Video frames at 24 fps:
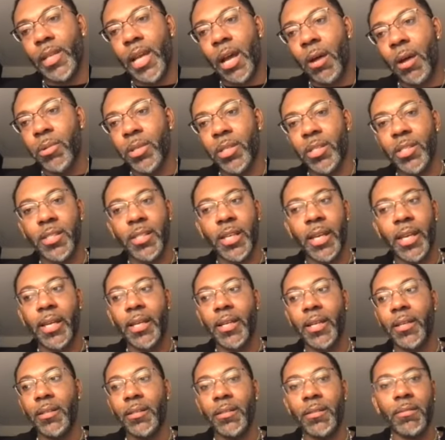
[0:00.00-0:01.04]
I would
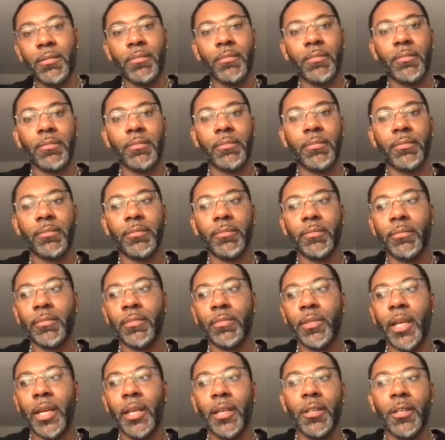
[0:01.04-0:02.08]
say
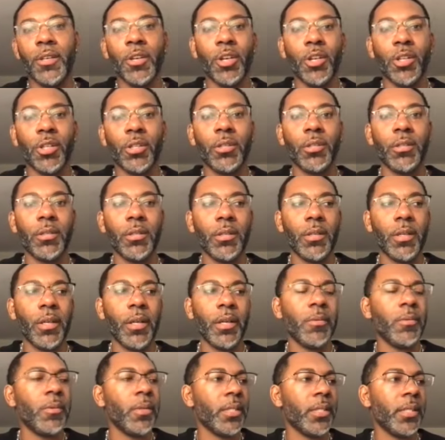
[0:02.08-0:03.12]
like your
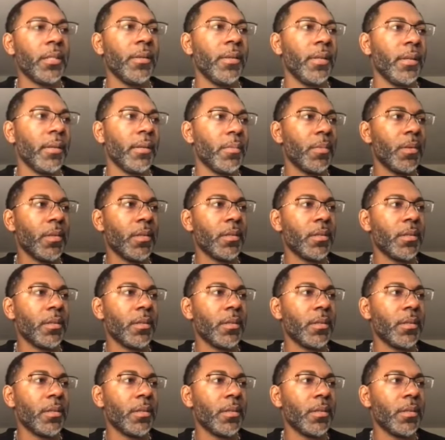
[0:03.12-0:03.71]
wasn't it